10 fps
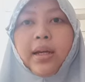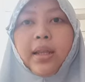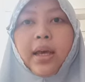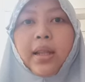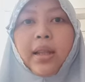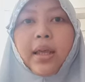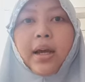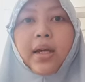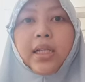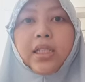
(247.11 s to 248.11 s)
then they
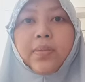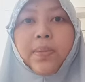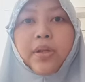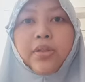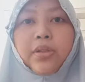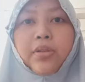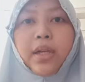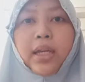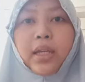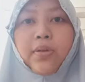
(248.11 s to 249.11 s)
are exposed to
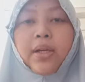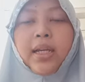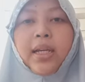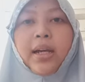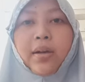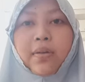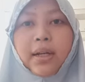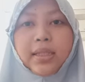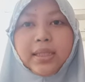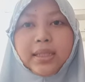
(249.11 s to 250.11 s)
equity
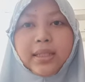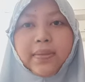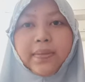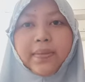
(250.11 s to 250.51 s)
risk.